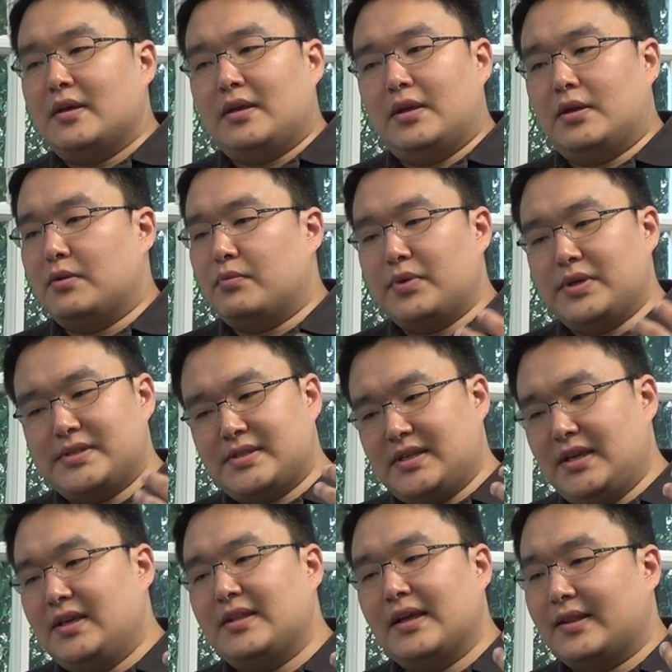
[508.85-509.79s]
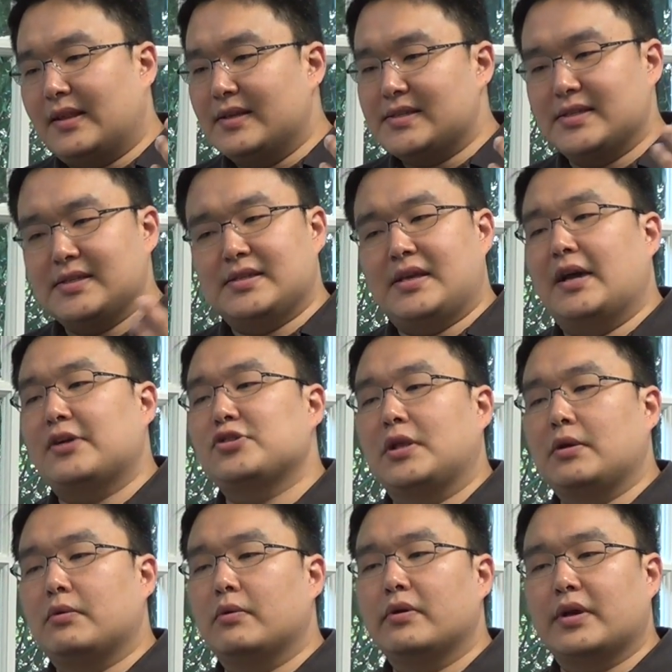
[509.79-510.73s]
you know, we see that this is
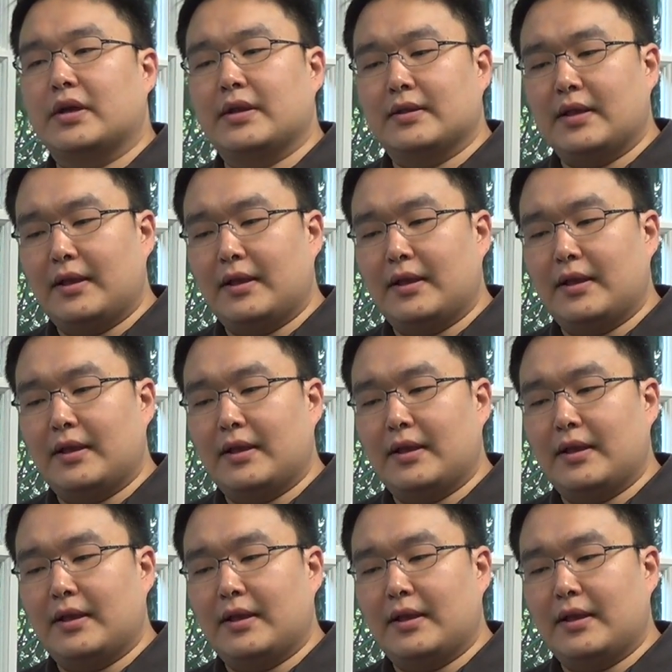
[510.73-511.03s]
actually working.